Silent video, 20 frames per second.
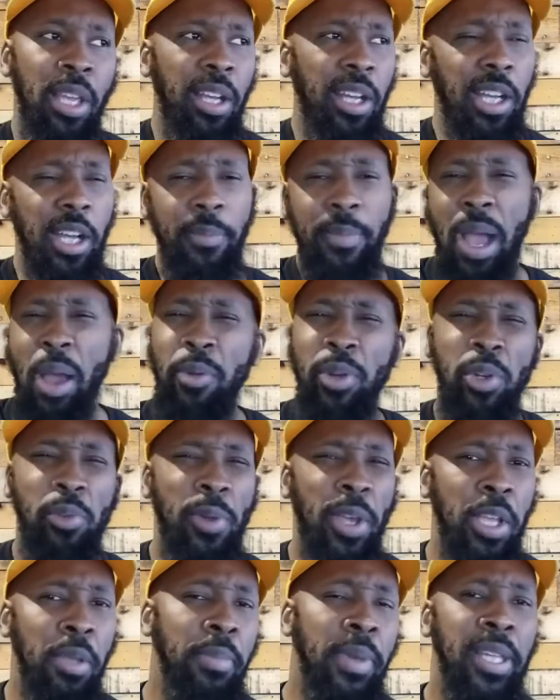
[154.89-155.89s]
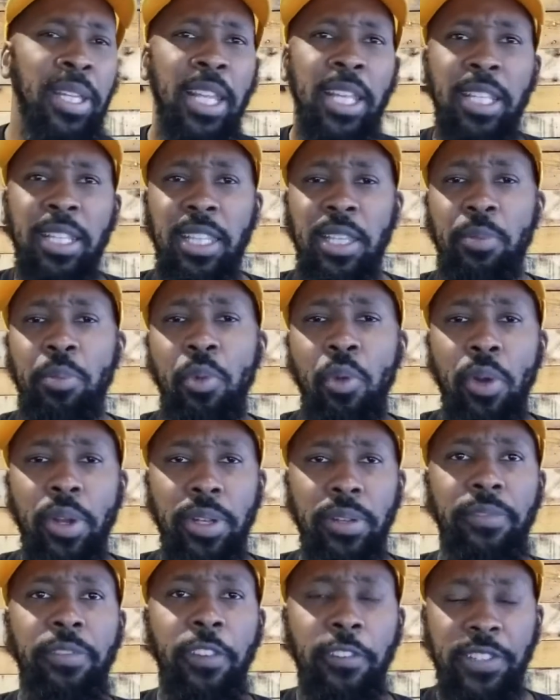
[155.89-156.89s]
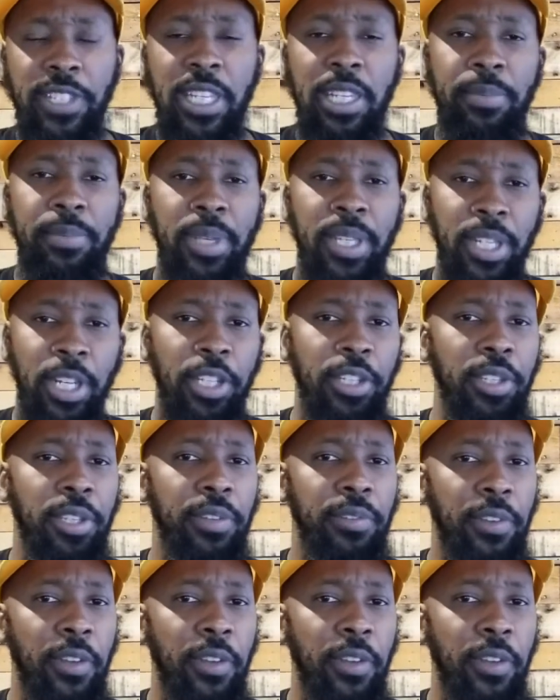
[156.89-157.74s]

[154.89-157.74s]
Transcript: I wouldn't recommend anything more than 15 minutes.